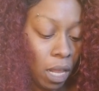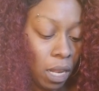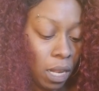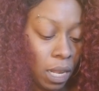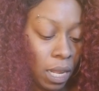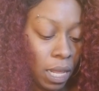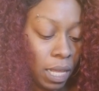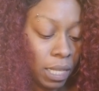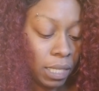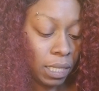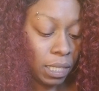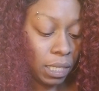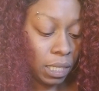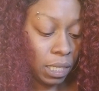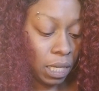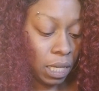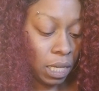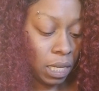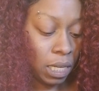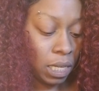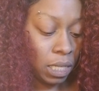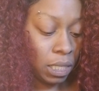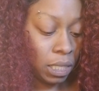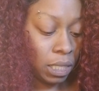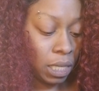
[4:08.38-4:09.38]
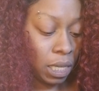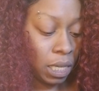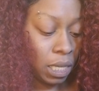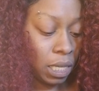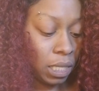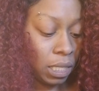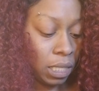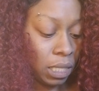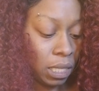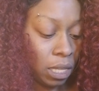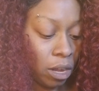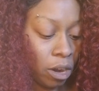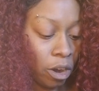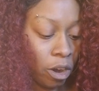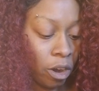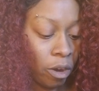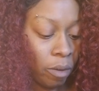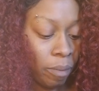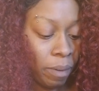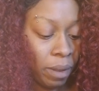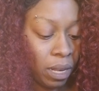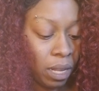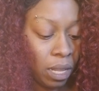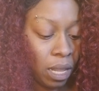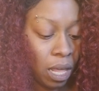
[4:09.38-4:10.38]
Let's see. This is the
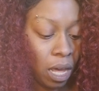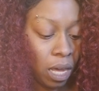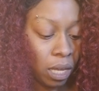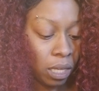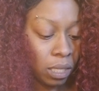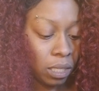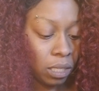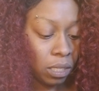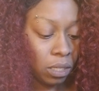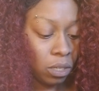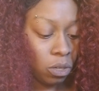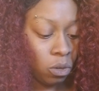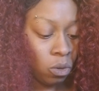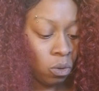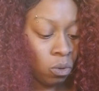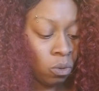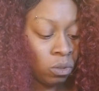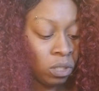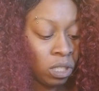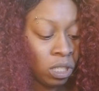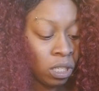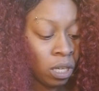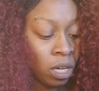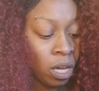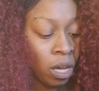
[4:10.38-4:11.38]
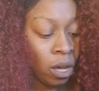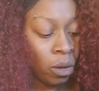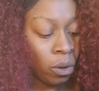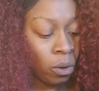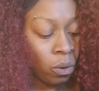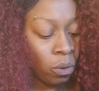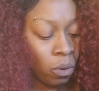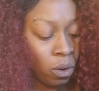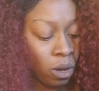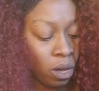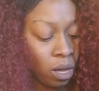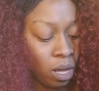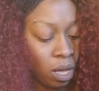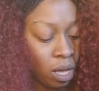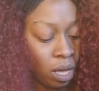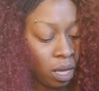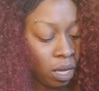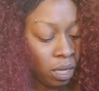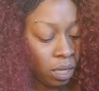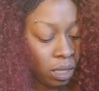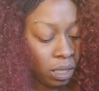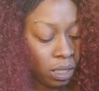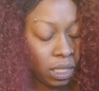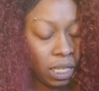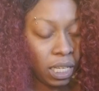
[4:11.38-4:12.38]
Urban Luxe Cool to Go
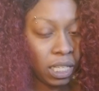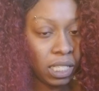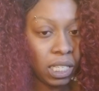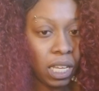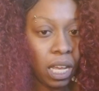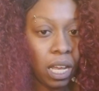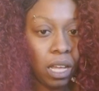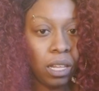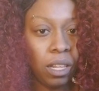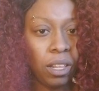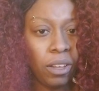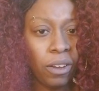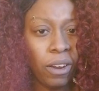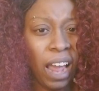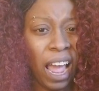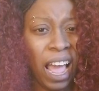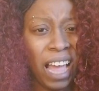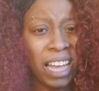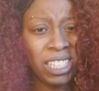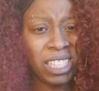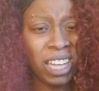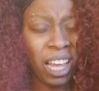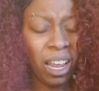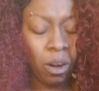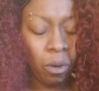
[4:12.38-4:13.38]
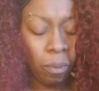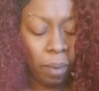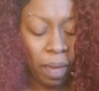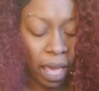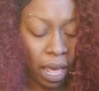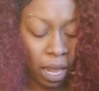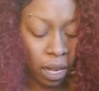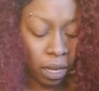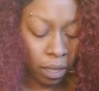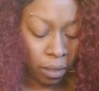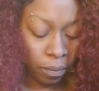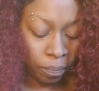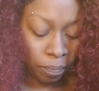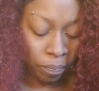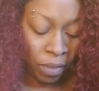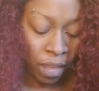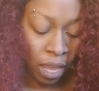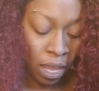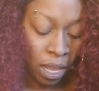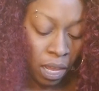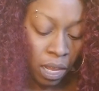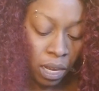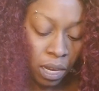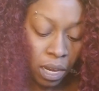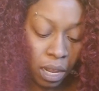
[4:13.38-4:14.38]
6-color eyeshadow palette.
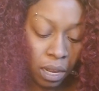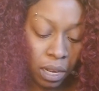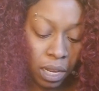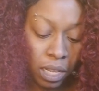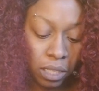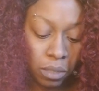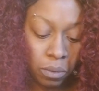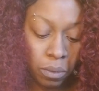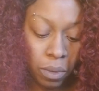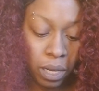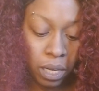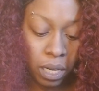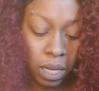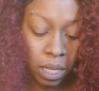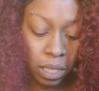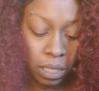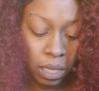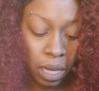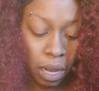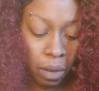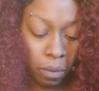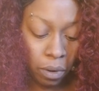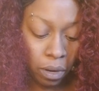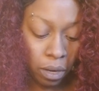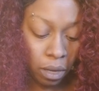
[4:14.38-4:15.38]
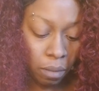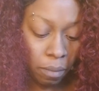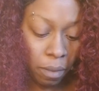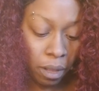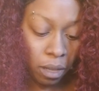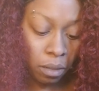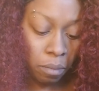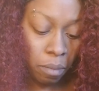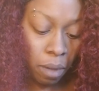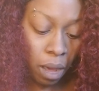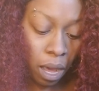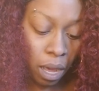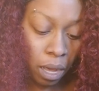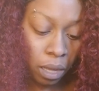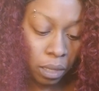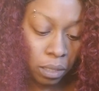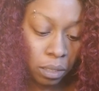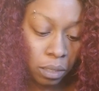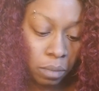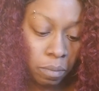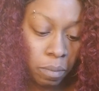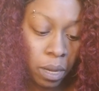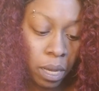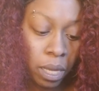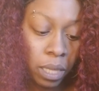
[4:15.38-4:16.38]
Now this one does not want to come out the
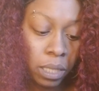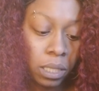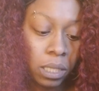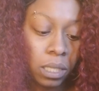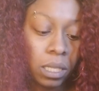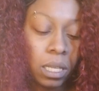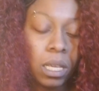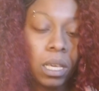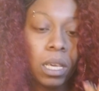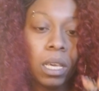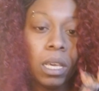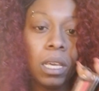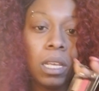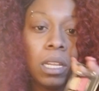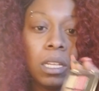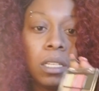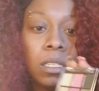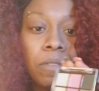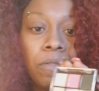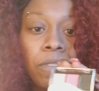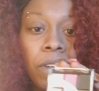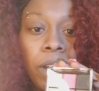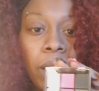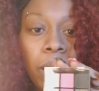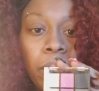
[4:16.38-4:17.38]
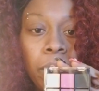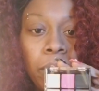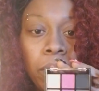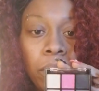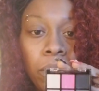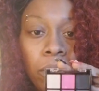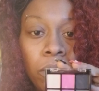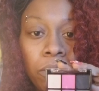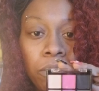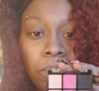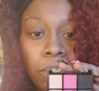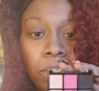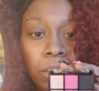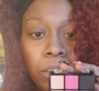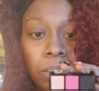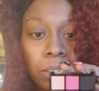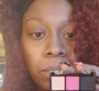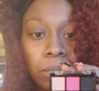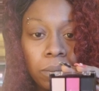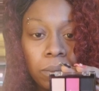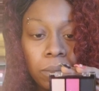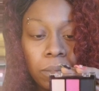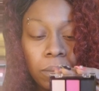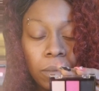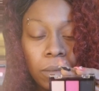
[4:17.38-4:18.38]
box, but it's very beautiful.
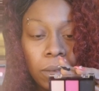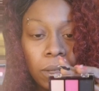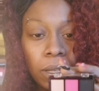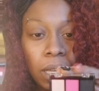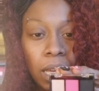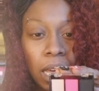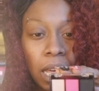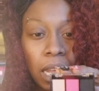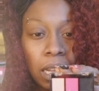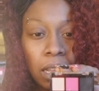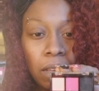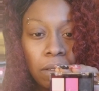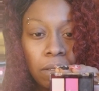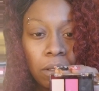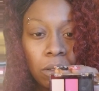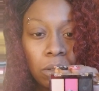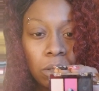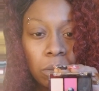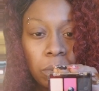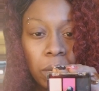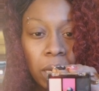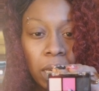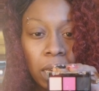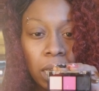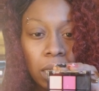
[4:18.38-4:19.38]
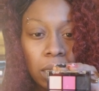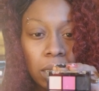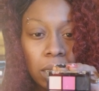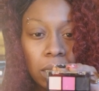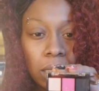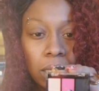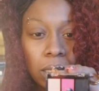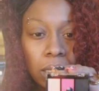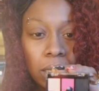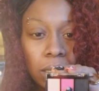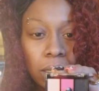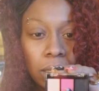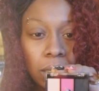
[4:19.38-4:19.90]
I love those pinks.